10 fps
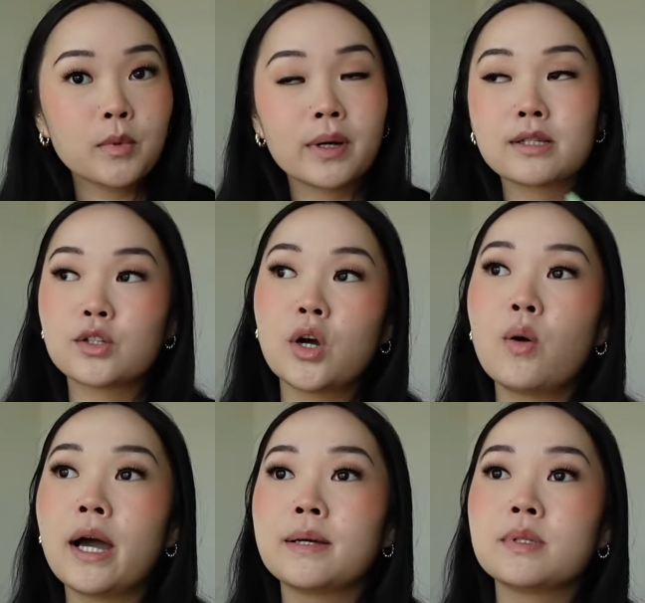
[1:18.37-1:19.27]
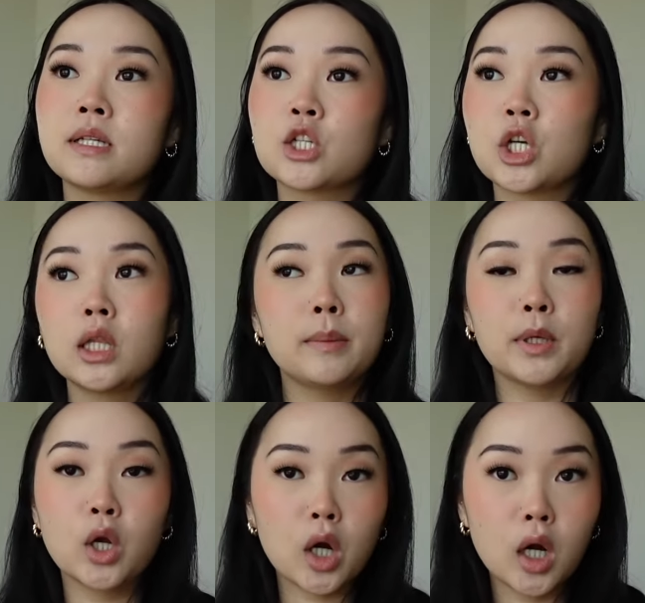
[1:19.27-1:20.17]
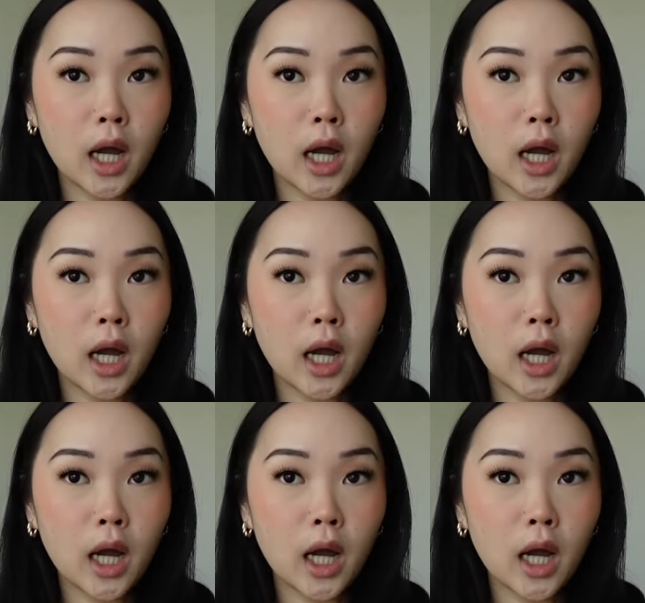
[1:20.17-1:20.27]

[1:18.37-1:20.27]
You guys know I'm such a lippy girl.